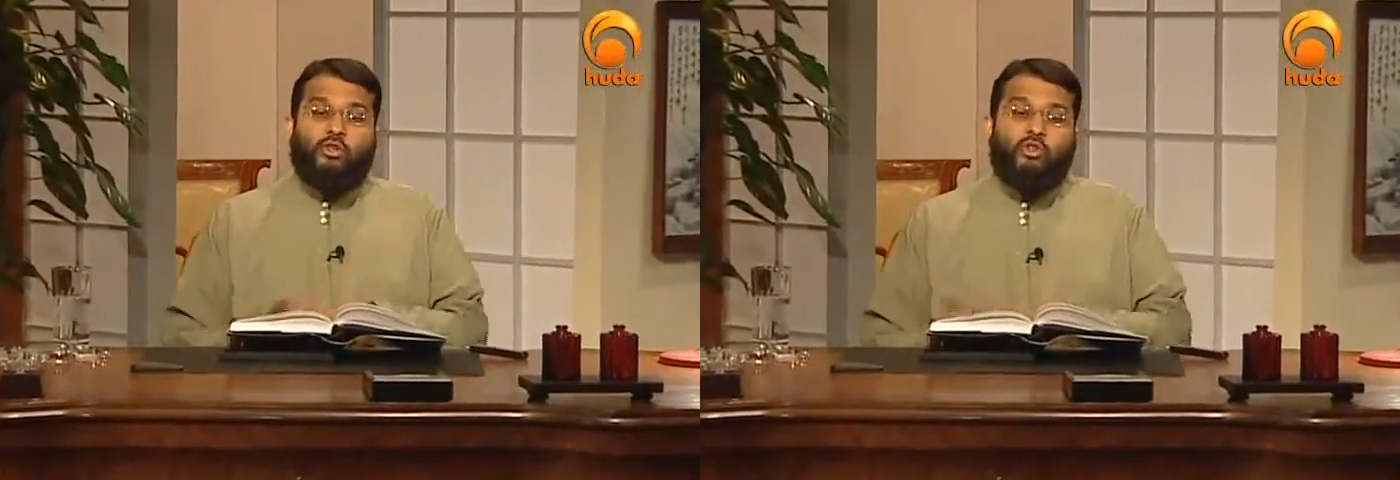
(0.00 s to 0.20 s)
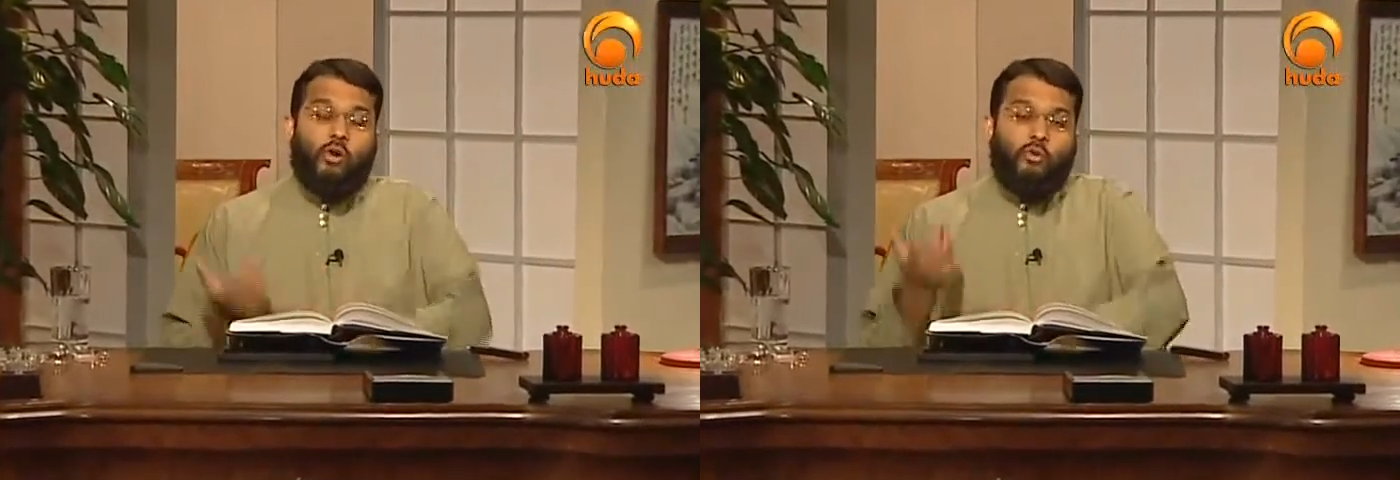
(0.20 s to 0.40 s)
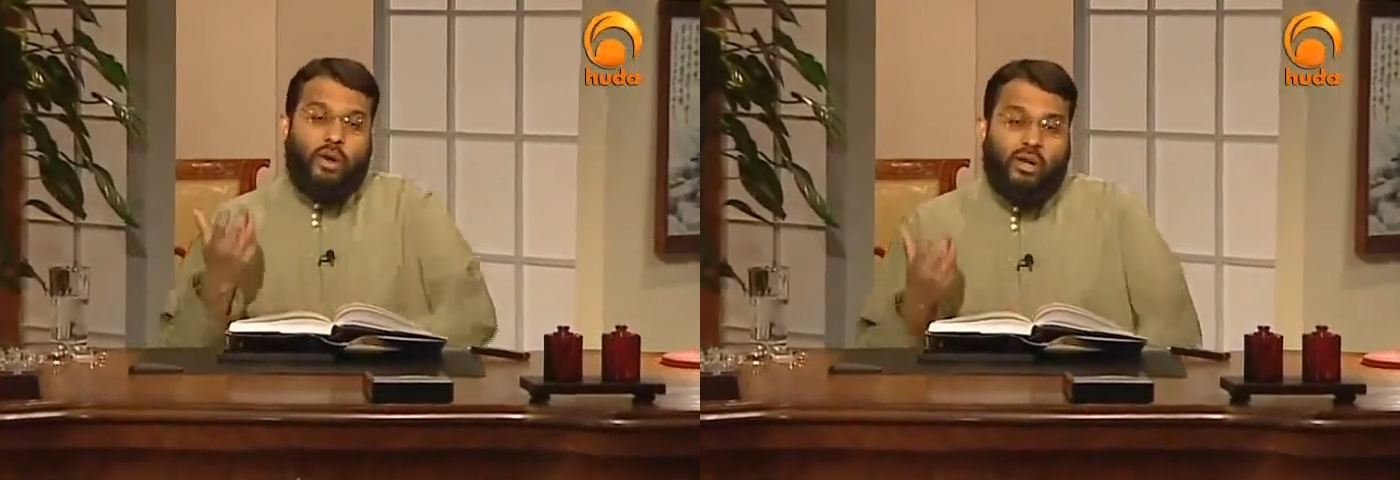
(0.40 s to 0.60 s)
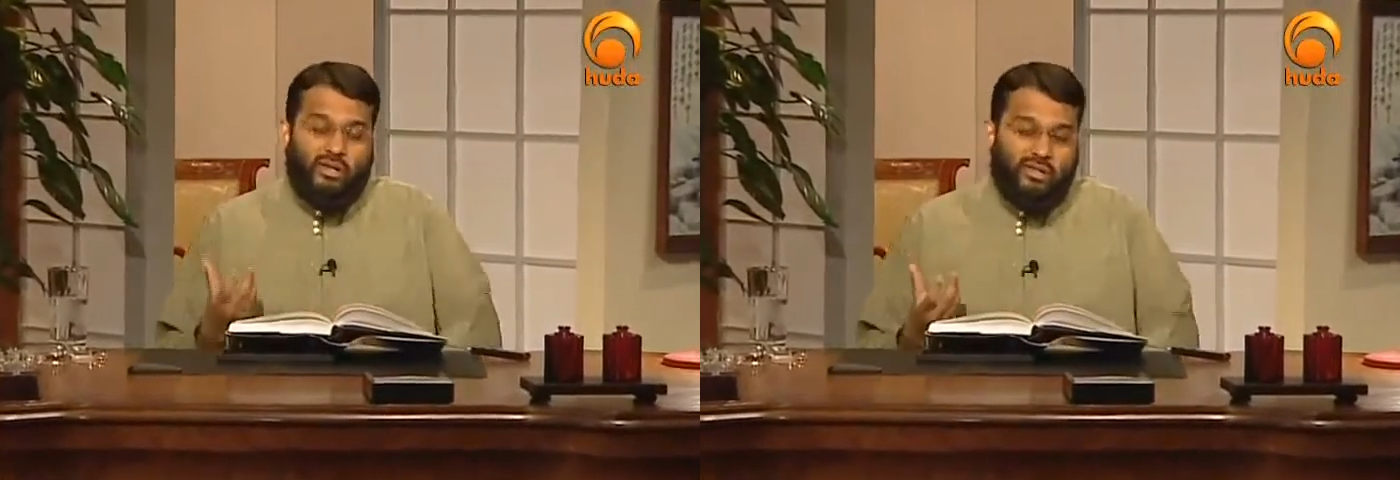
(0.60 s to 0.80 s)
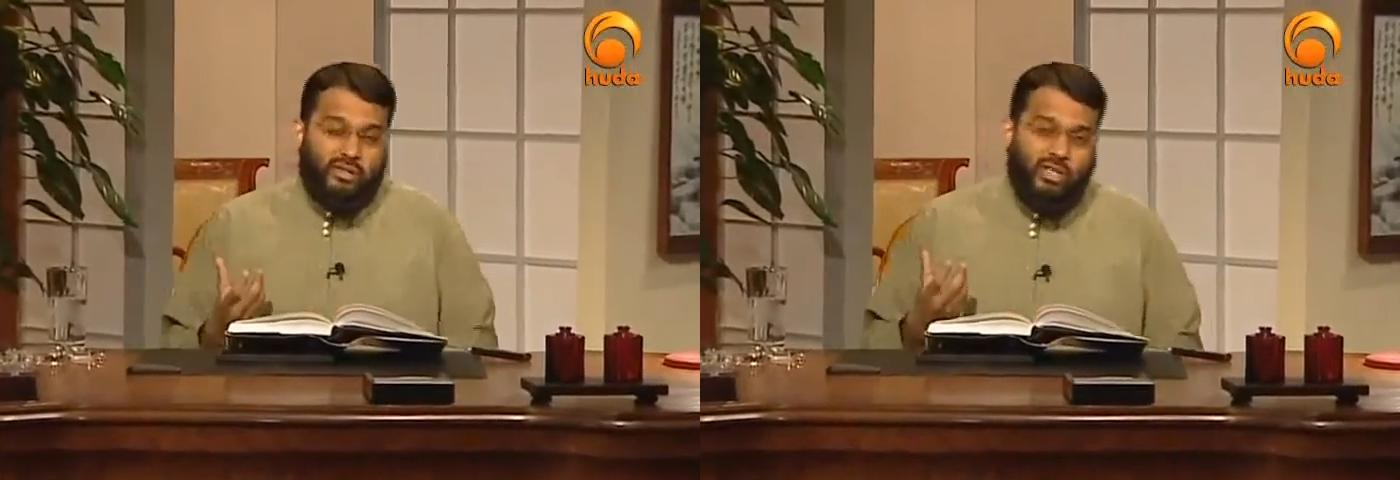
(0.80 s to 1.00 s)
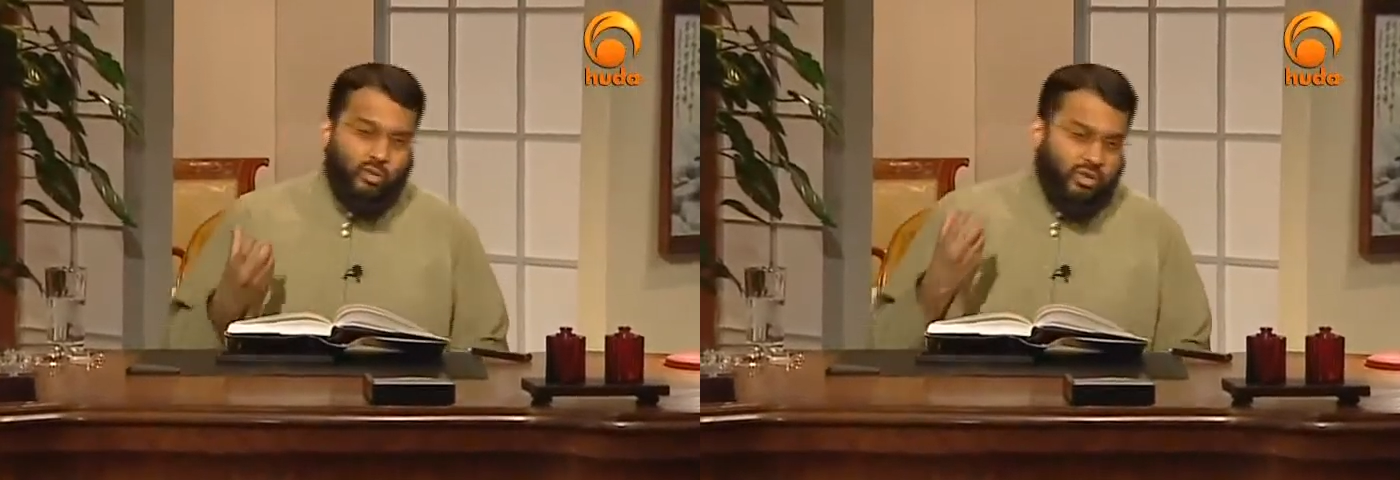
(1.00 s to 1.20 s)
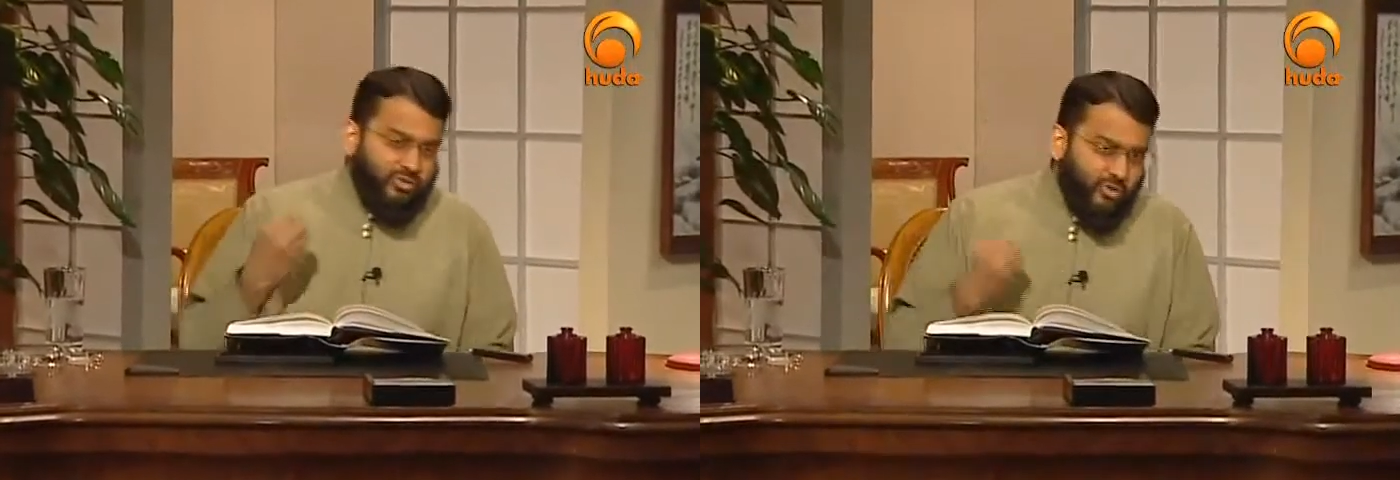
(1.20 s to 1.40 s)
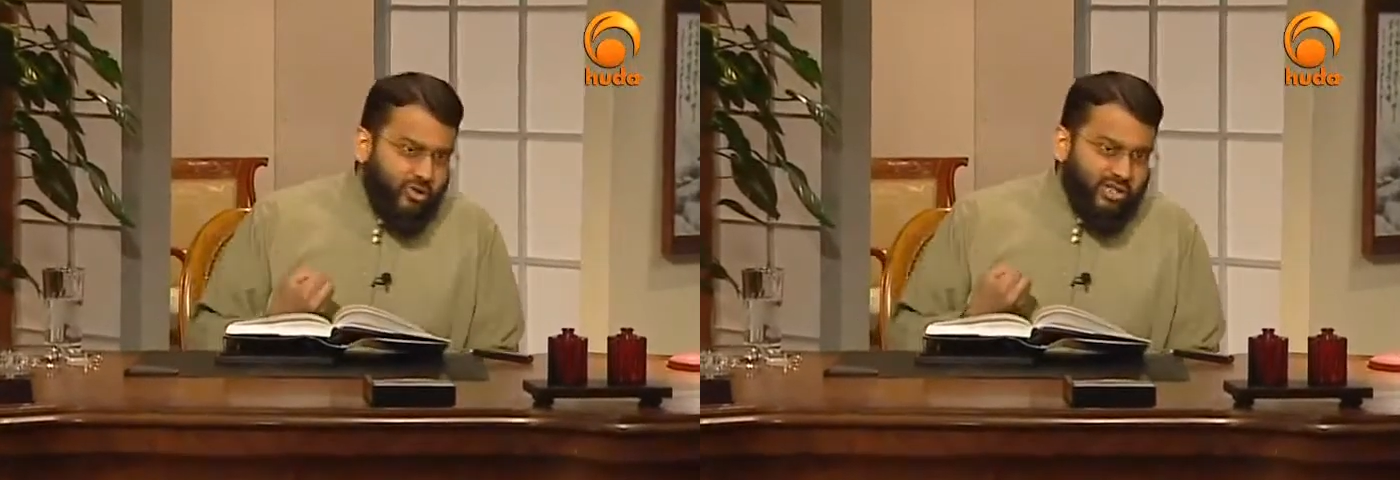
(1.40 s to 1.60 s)
So Abu Bakr as-Siddiq
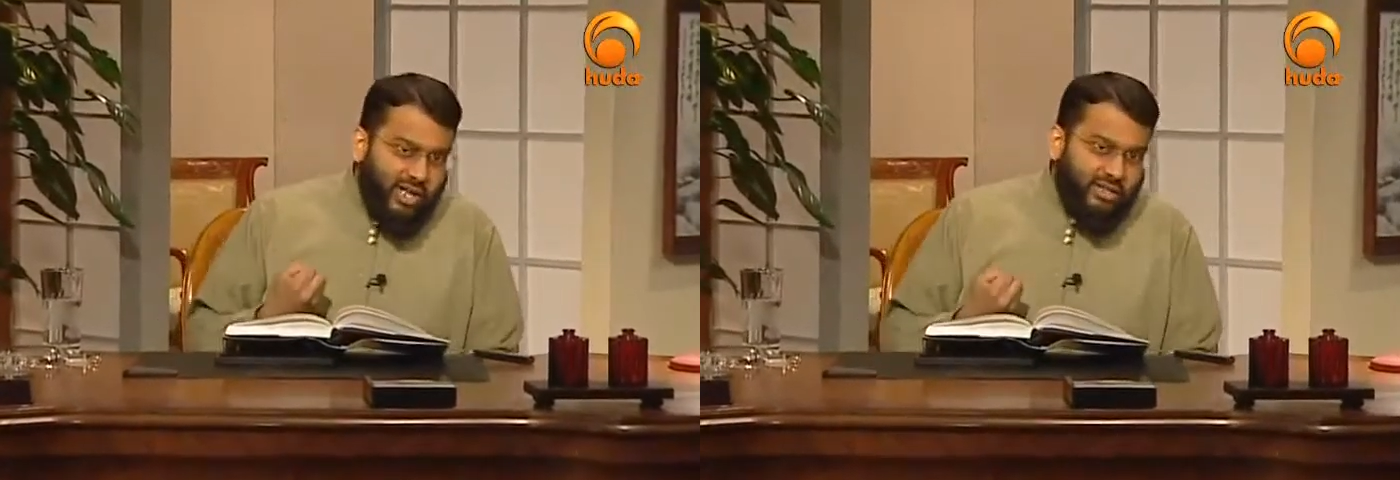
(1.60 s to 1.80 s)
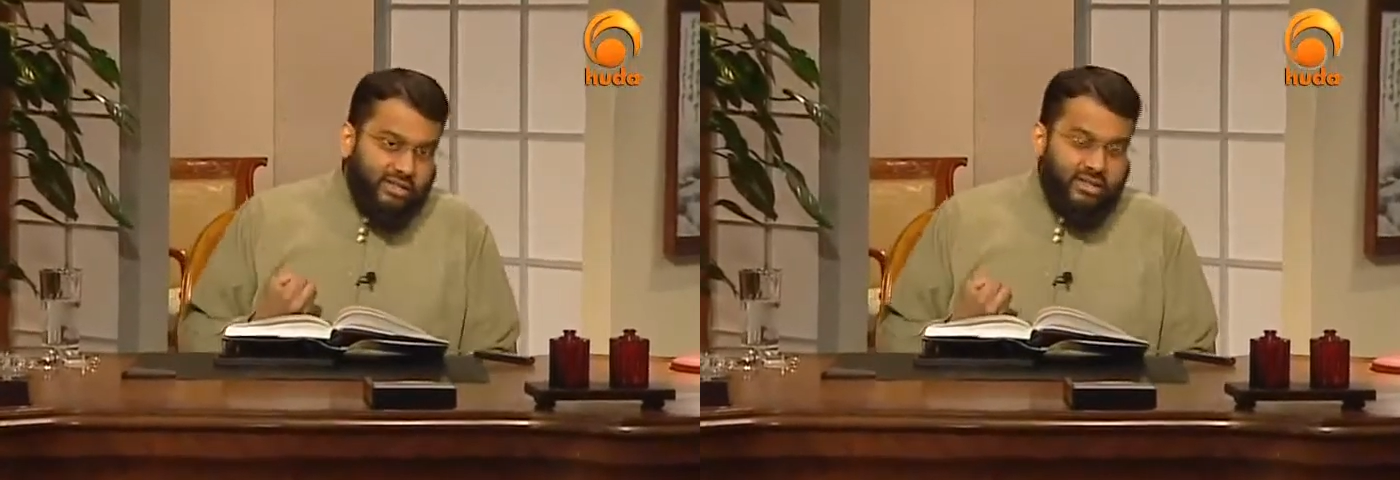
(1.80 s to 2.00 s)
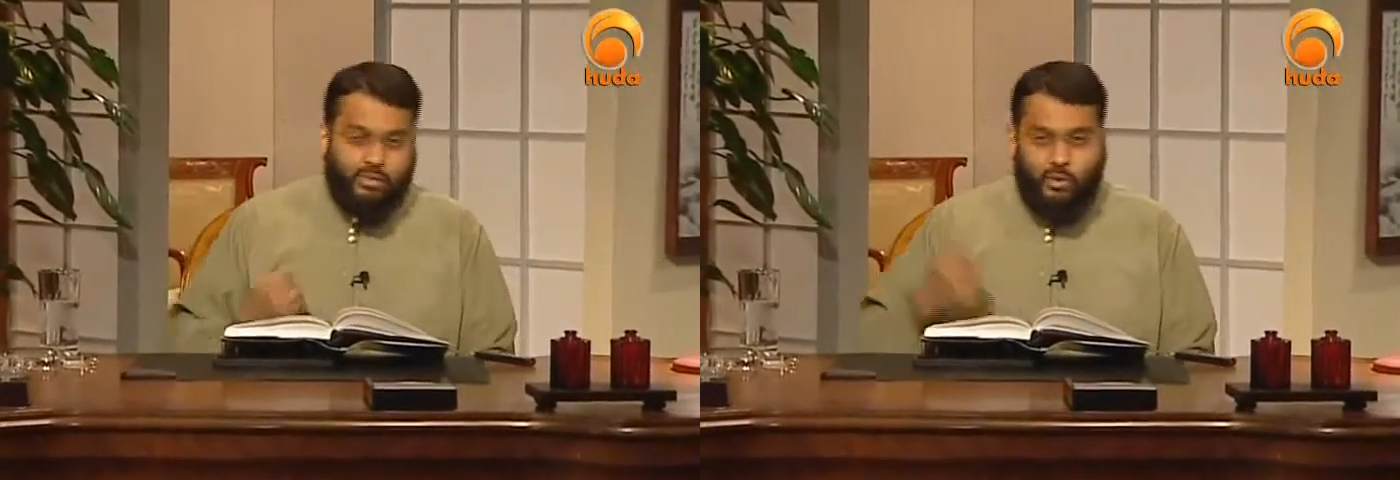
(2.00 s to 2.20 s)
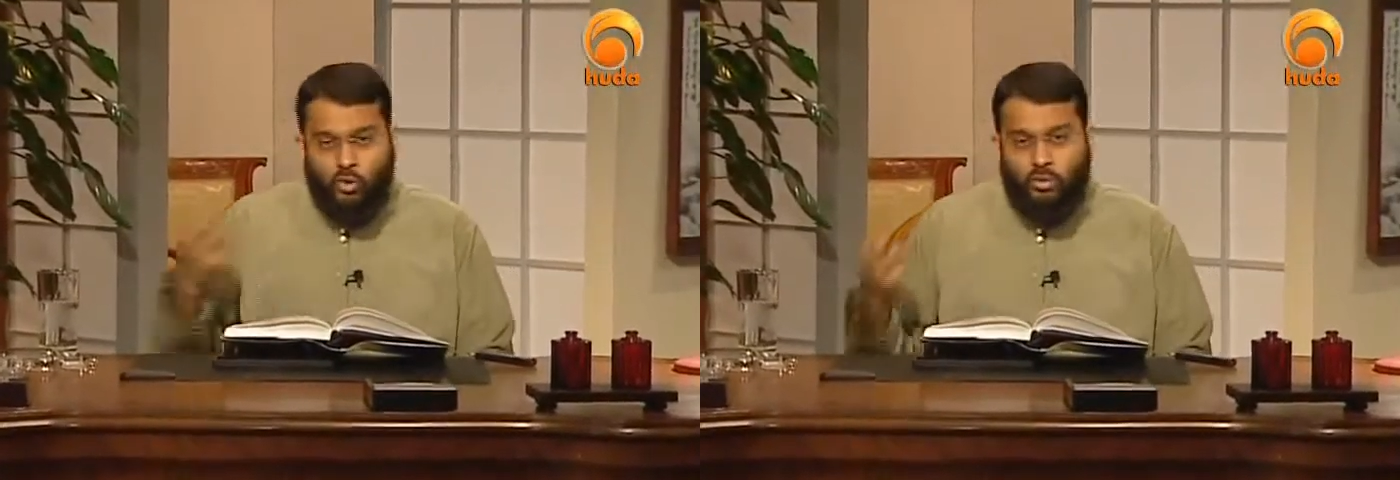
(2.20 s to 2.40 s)
was first hesitant, but